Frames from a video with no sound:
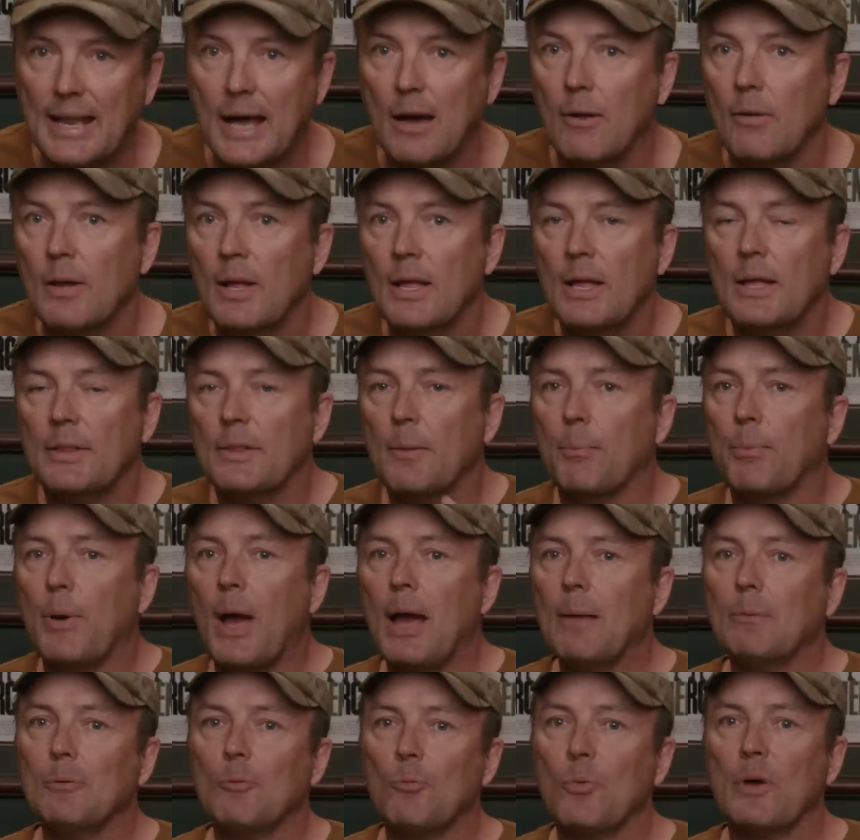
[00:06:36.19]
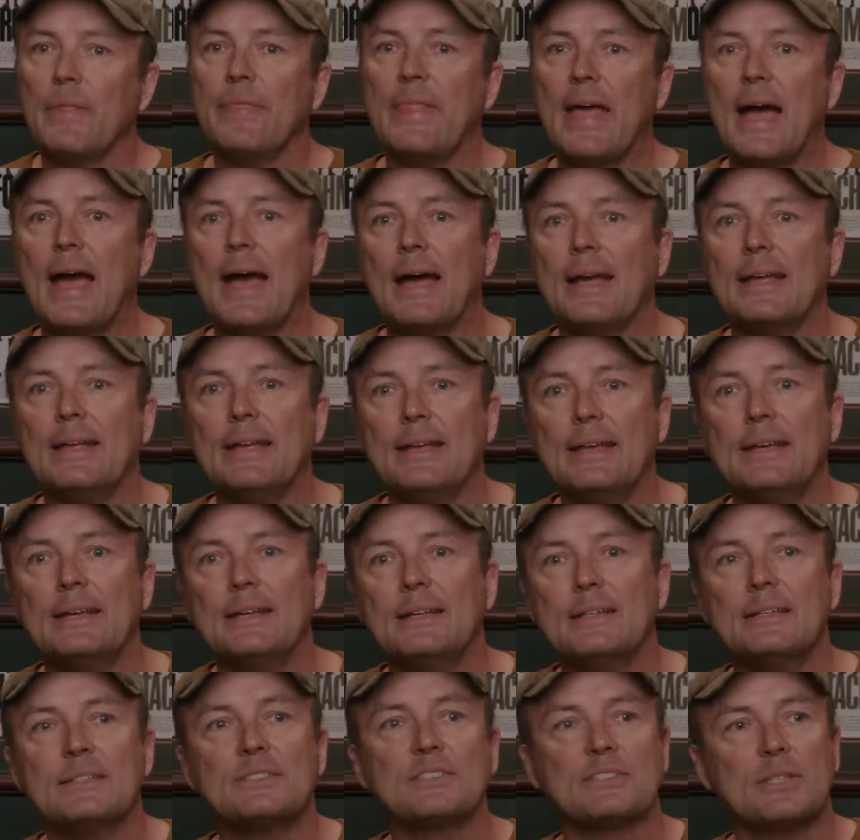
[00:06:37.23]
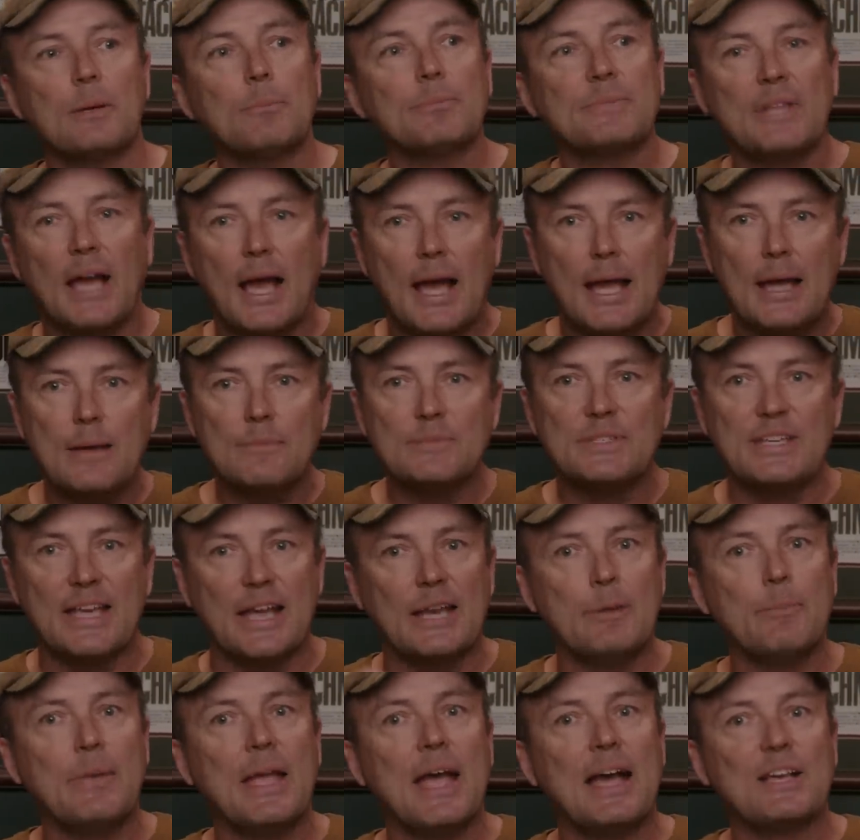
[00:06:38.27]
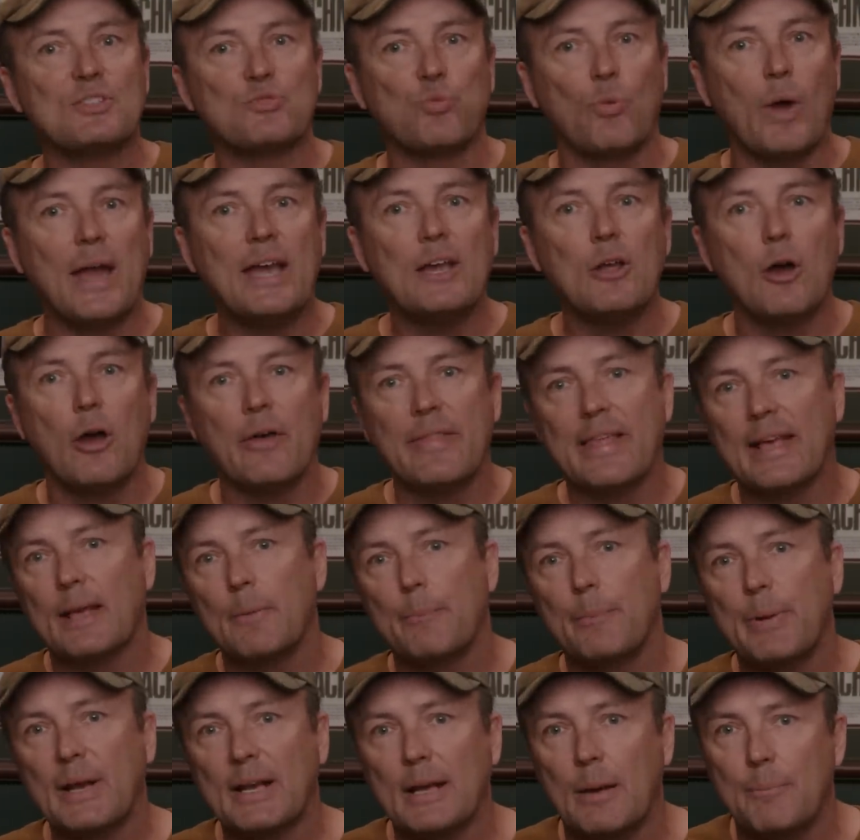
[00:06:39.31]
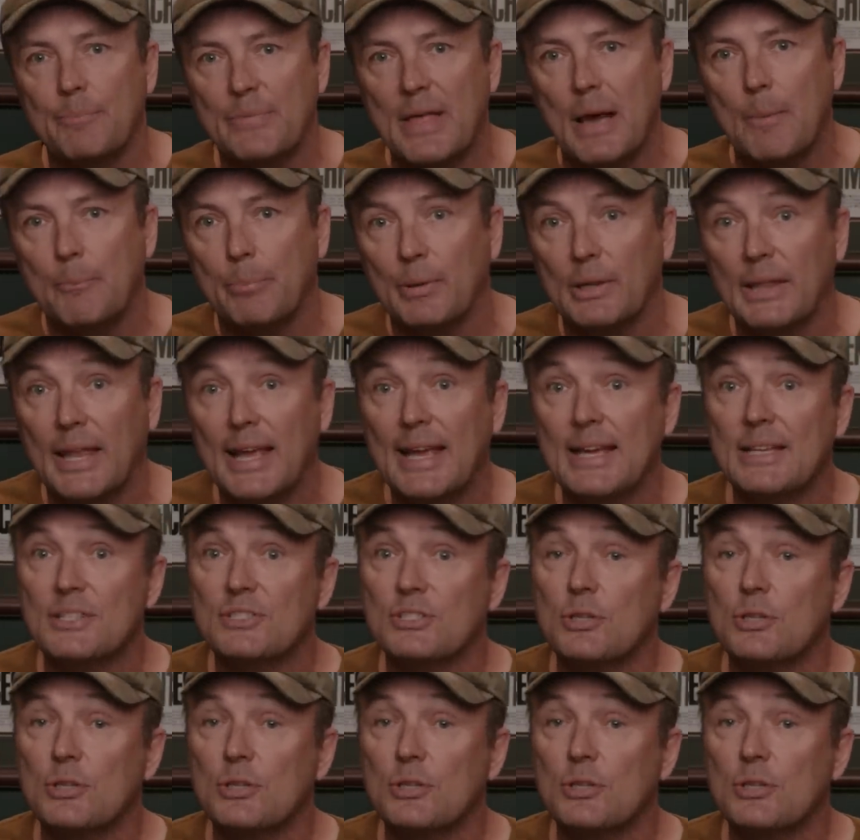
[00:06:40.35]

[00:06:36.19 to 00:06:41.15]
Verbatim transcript: Now, the problem with that is sometimes the enemy has radar. They can pick up that plane.